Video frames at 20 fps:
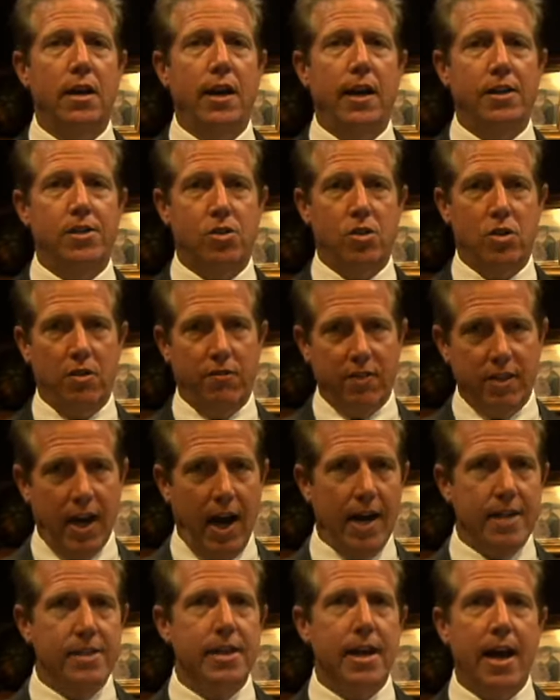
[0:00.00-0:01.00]
And so you've
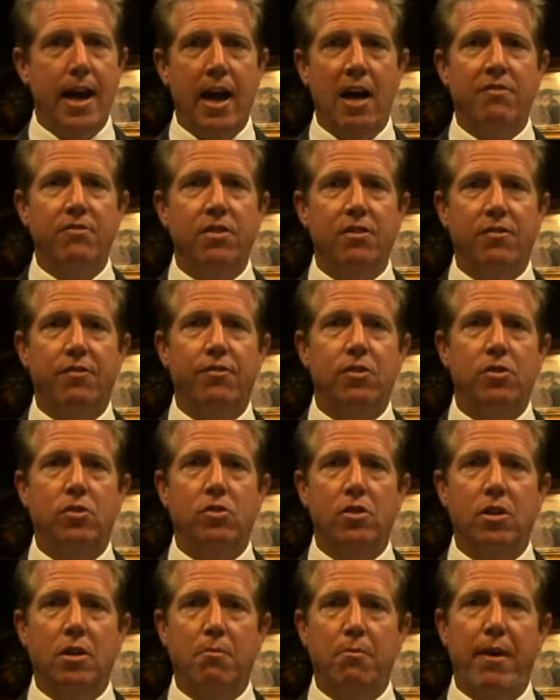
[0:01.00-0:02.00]
got to have the
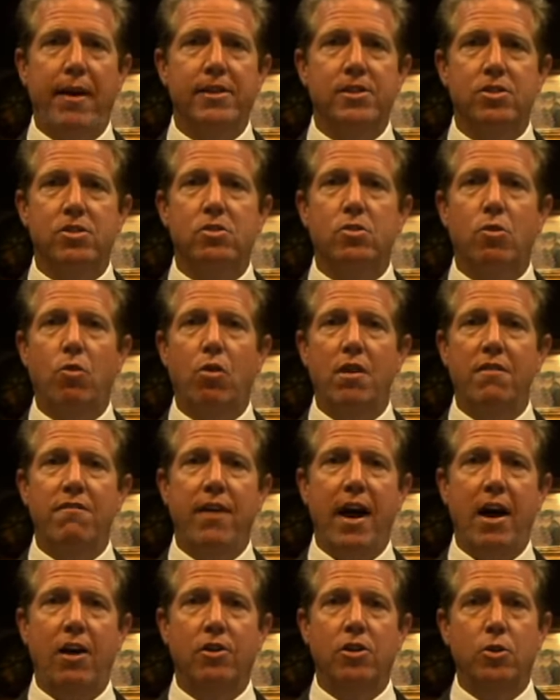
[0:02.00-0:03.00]
full compensatory
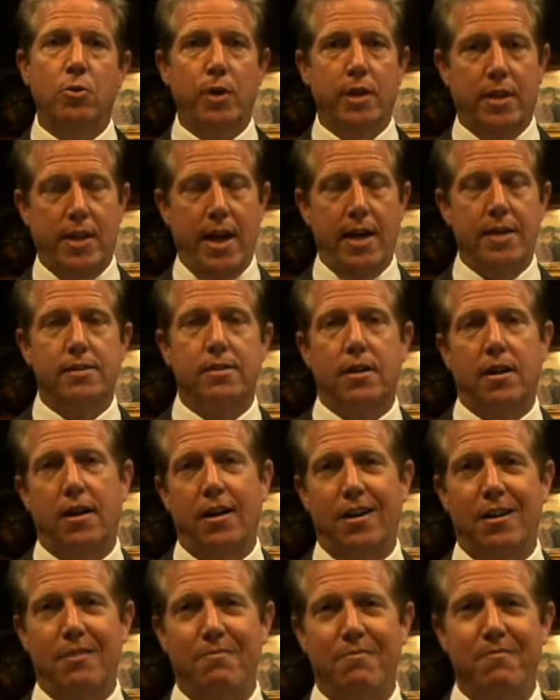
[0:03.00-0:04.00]
value at that
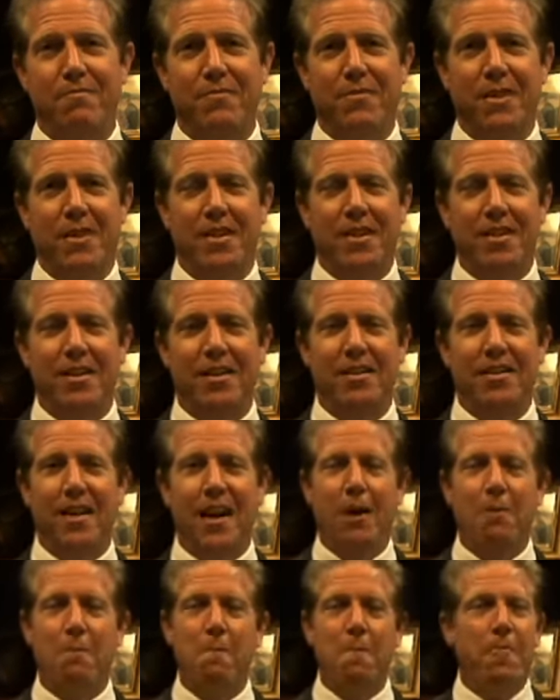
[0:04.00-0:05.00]
time.
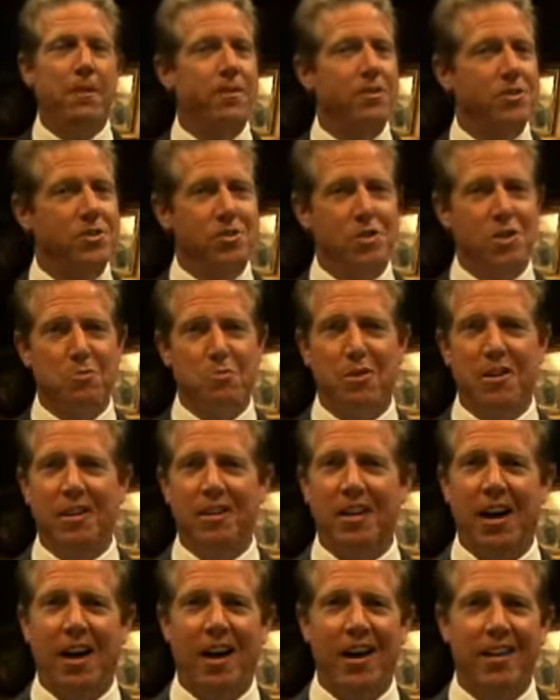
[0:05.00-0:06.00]
Now, this has just been a
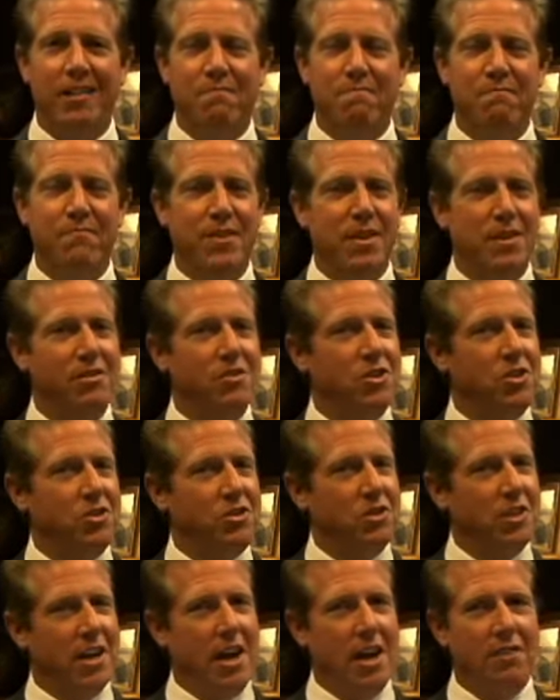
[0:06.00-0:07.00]
guide,
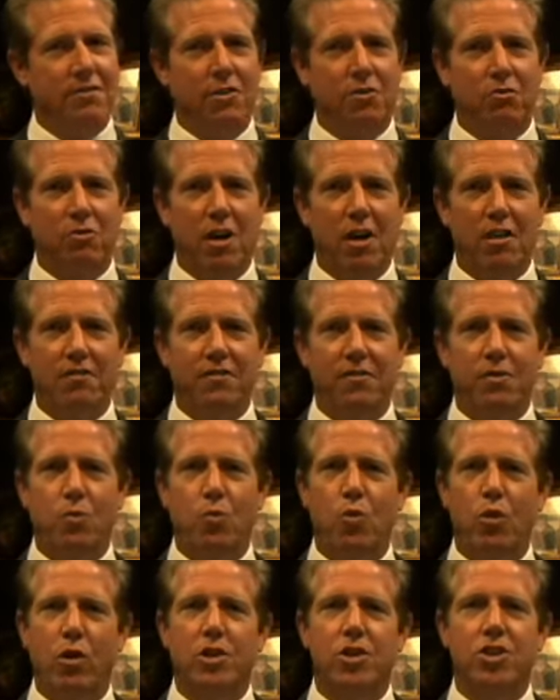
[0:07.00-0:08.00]
just a kind of a rough
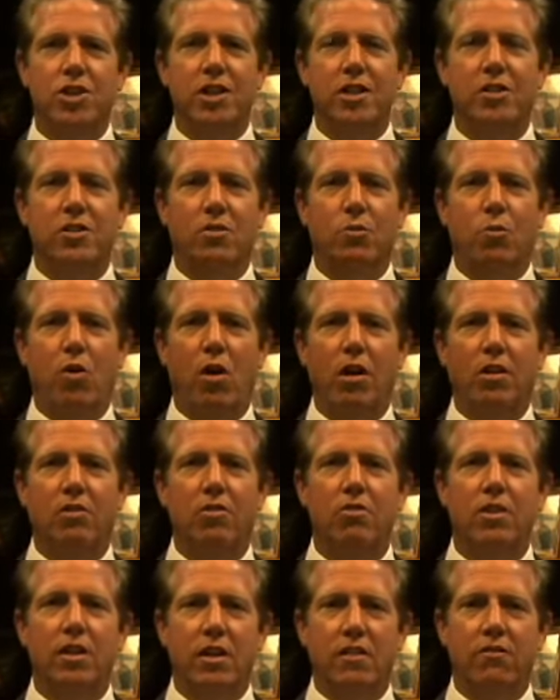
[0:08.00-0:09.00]
worksheet to walk
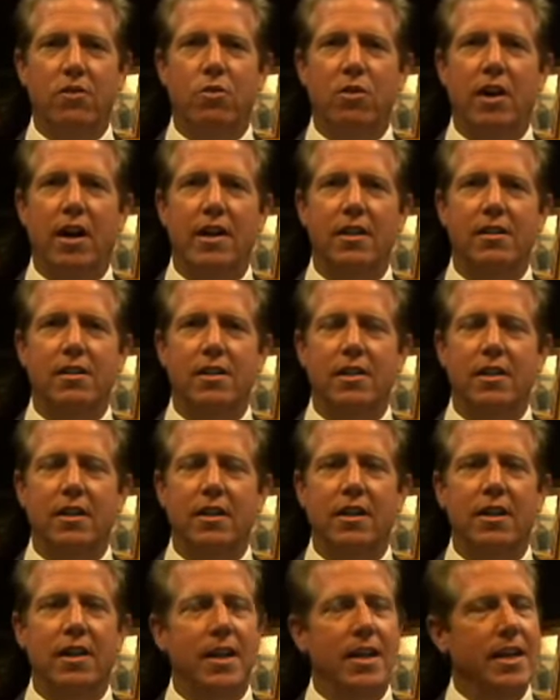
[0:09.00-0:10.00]
through to give you an
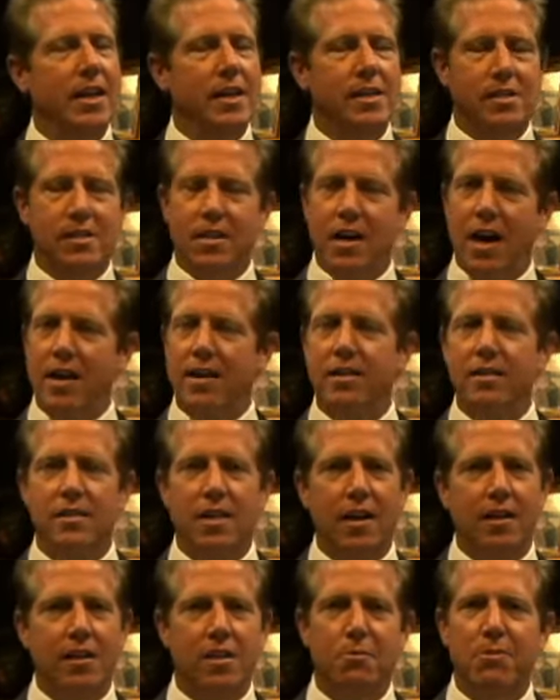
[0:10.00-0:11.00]
idea. It's not
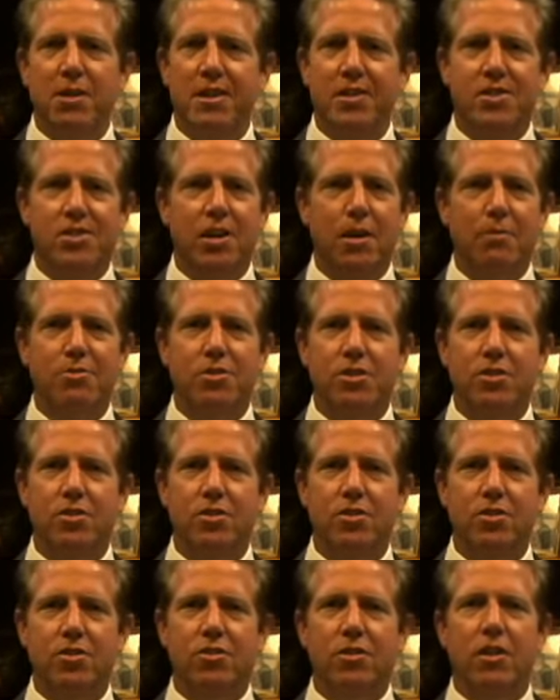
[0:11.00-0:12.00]
intended to be a
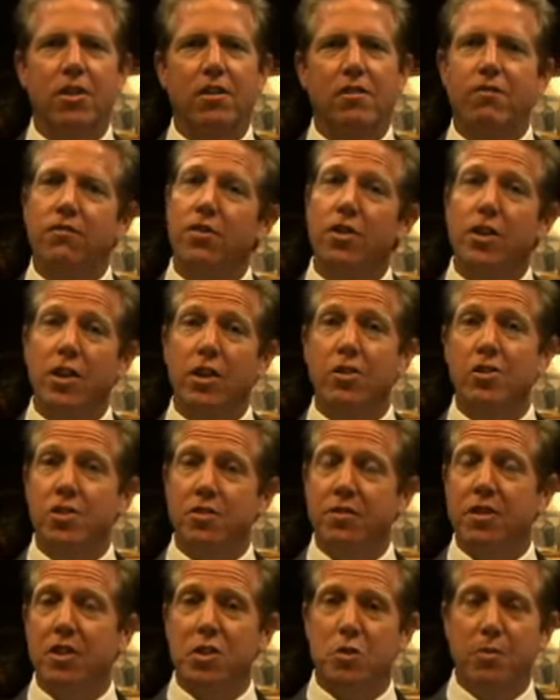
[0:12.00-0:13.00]
substitute for years
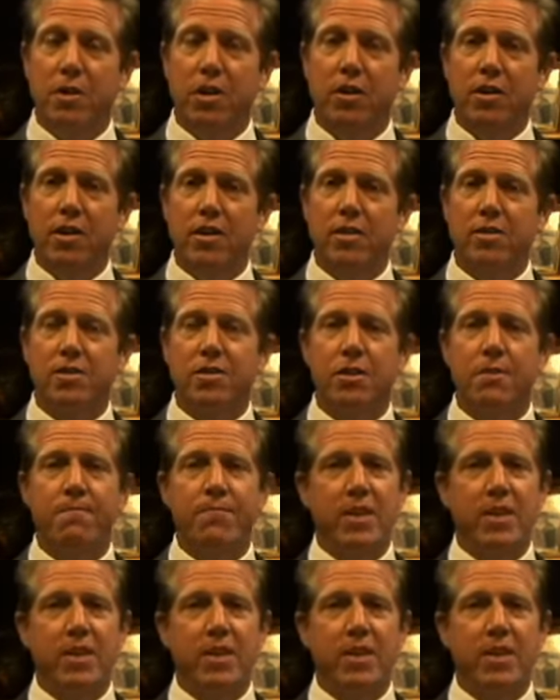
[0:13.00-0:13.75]
of experience.